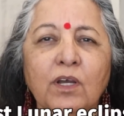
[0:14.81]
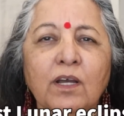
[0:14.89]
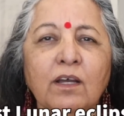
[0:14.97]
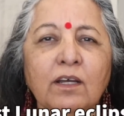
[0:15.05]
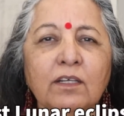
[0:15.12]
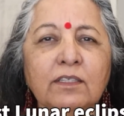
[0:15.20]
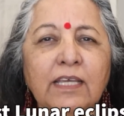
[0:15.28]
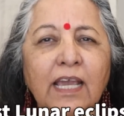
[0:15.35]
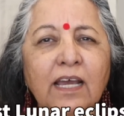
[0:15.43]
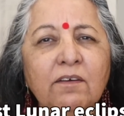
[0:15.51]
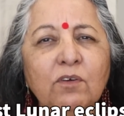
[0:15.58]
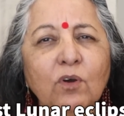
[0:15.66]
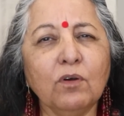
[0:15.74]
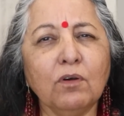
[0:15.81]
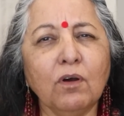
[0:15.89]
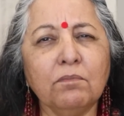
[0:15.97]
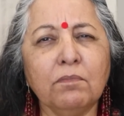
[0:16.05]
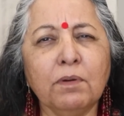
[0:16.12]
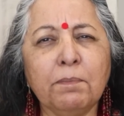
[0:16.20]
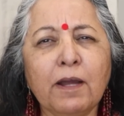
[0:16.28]

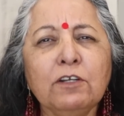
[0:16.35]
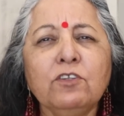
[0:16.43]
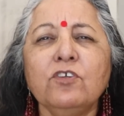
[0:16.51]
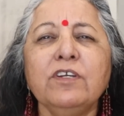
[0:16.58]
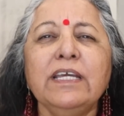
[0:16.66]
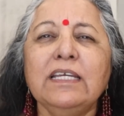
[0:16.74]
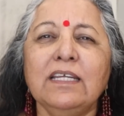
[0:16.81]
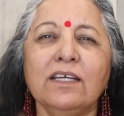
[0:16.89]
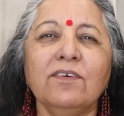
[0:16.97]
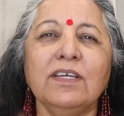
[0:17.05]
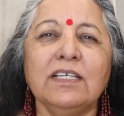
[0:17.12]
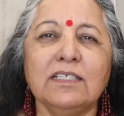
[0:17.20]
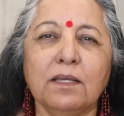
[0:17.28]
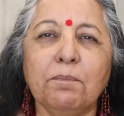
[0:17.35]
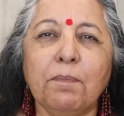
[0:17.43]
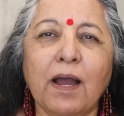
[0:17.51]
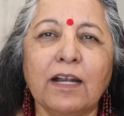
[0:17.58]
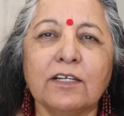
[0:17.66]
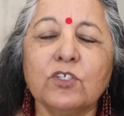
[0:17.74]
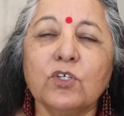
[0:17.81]
about 3 degrees
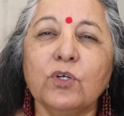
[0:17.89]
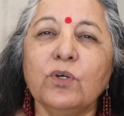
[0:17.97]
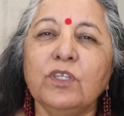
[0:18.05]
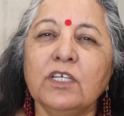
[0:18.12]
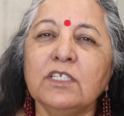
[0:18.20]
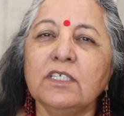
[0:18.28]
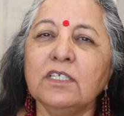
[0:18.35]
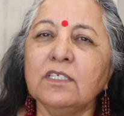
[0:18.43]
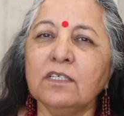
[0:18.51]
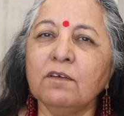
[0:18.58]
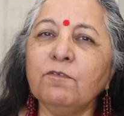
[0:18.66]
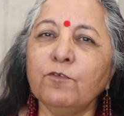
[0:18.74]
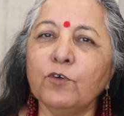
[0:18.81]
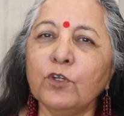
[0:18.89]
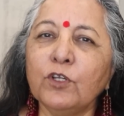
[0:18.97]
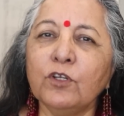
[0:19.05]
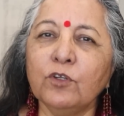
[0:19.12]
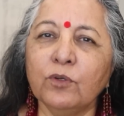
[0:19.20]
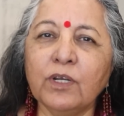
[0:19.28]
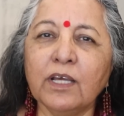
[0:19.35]
apart. So this is a full
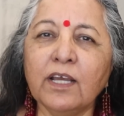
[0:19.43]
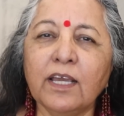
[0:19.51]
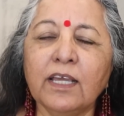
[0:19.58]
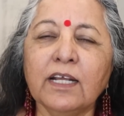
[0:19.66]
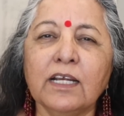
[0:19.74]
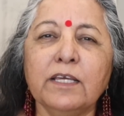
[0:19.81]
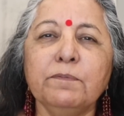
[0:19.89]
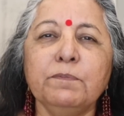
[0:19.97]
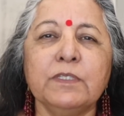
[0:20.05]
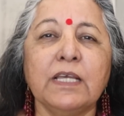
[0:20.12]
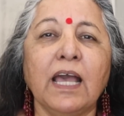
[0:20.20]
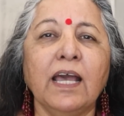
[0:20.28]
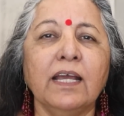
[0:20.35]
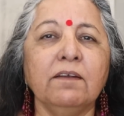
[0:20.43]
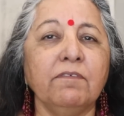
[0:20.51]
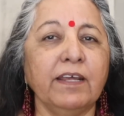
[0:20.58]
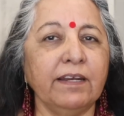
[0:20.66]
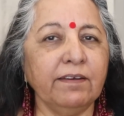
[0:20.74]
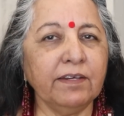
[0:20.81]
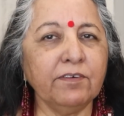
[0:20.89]
lunar eclipse and
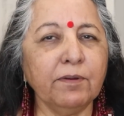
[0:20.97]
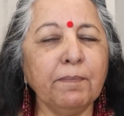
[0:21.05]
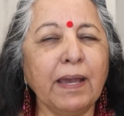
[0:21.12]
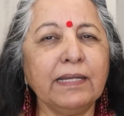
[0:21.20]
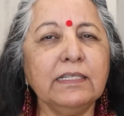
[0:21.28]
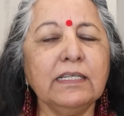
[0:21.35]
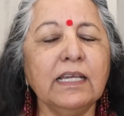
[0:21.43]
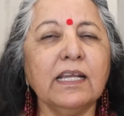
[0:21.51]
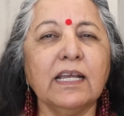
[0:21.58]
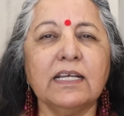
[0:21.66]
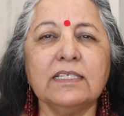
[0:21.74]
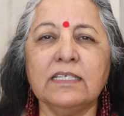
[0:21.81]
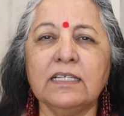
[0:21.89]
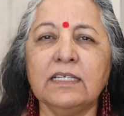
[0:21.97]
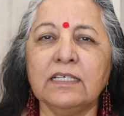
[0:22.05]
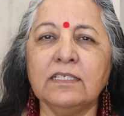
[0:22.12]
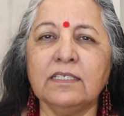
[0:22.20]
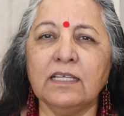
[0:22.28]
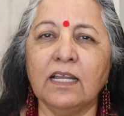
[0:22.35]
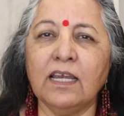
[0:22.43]
very dramatic, as it
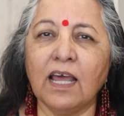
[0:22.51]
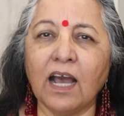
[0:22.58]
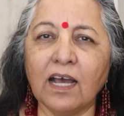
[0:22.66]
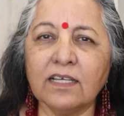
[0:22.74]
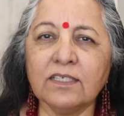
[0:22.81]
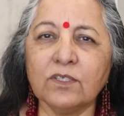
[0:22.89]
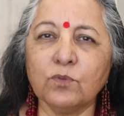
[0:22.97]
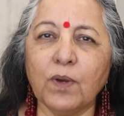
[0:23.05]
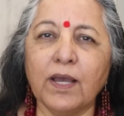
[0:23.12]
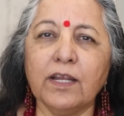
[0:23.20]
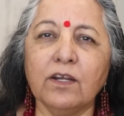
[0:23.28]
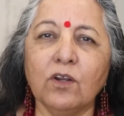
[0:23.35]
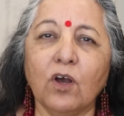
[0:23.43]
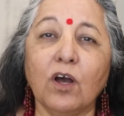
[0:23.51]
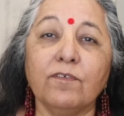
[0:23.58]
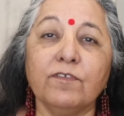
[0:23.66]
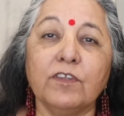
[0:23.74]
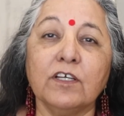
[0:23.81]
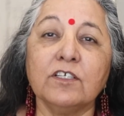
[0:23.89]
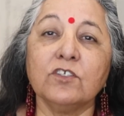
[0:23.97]
is the last one of
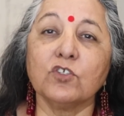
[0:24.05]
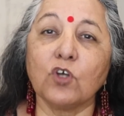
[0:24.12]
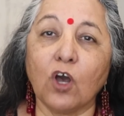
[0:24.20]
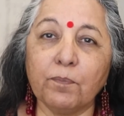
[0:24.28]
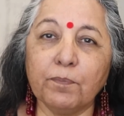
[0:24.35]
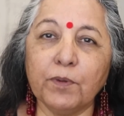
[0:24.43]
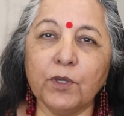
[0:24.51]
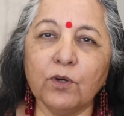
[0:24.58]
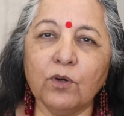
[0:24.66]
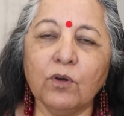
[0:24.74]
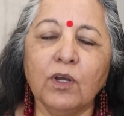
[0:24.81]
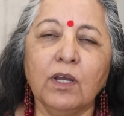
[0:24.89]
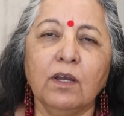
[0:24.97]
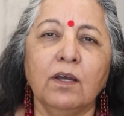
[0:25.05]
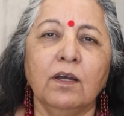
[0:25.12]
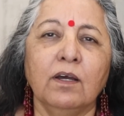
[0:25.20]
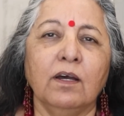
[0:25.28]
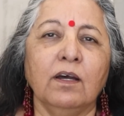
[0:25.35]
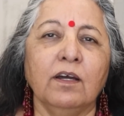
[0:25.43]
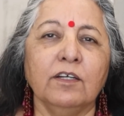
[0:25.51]
the Scorpio
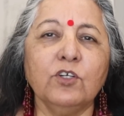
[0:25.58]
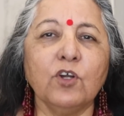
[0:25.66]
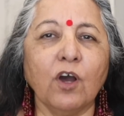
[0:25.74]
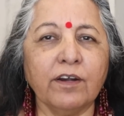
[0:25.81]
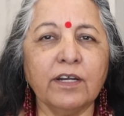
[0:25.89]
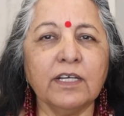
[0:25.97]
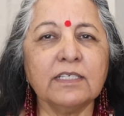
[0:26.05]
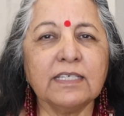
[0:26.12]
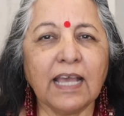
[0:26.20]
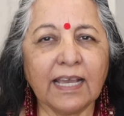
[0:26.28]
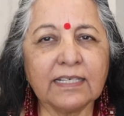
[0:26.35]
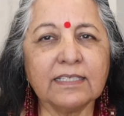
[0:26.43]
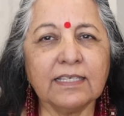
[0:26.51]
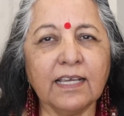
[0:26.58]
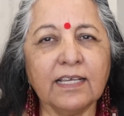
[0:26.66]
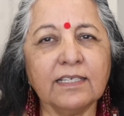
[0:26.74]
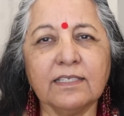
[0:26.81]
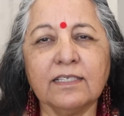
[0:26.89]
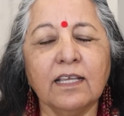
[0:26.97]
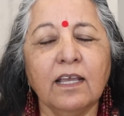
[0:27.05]
Taurus
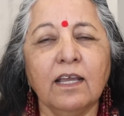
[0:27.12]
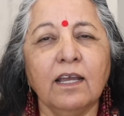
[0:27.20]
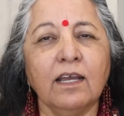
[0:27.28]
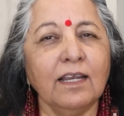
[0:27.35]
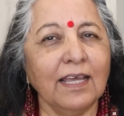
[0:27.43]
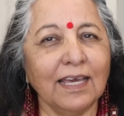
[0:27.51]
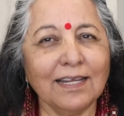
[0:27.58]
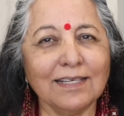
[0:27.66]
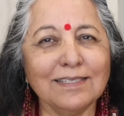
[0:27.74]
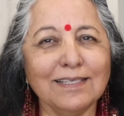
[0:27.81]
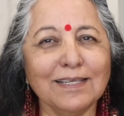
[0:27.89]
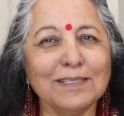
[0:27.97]
axis. Let us